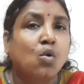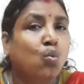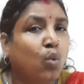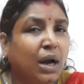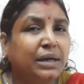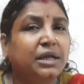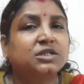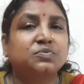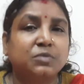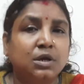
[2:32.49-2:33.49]
One
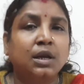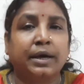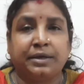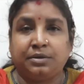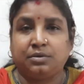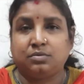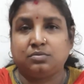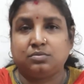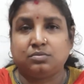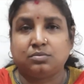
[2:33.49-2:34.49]
dismal night.
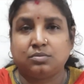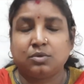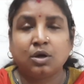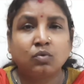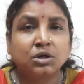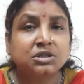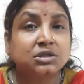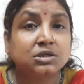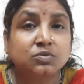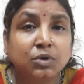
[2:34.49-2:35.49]
Now, what is
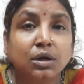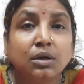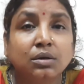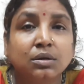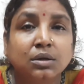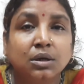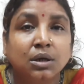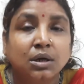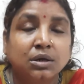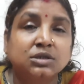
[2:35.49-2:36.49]
dismal?
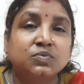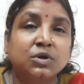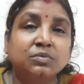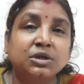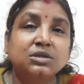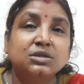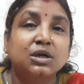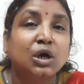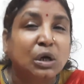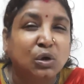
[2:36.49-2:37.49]
Dismal means
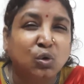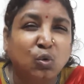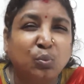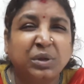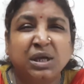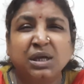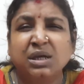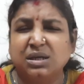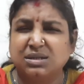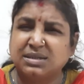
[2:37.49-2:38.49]

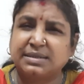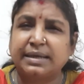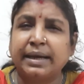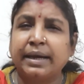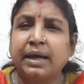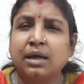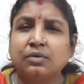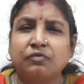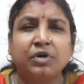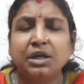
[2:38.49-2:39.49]
gloomy, sad,
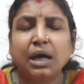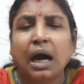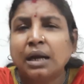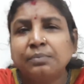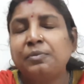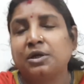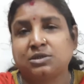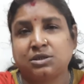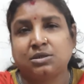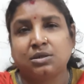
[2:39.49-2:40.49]
very
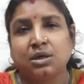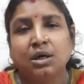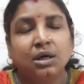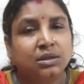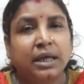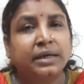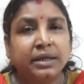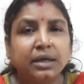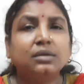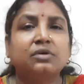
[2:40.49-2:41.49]
unpleasant. That
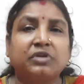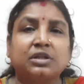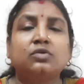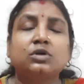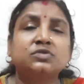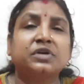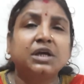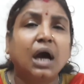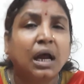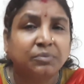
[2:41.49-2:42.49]
day, the weather was
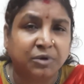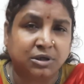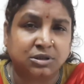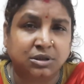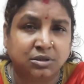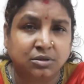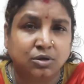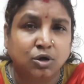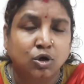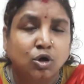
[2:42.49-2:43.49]
very unpleasant.
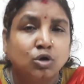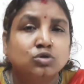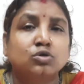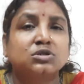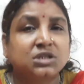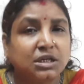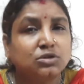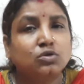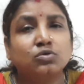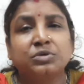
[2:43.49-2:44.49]
So, such
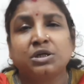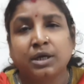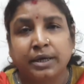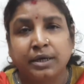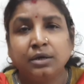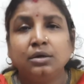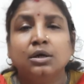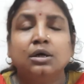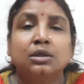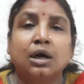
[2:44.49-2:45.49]
gloomy night,
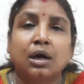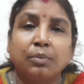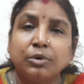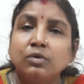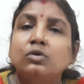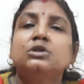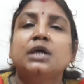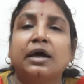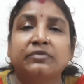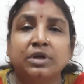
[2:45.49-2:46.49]
the couple was
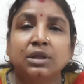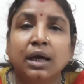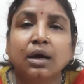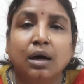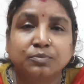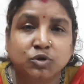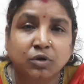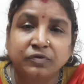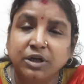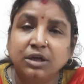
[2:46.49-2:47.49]
having their cups
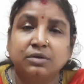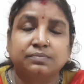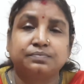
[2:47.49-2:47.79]
of tea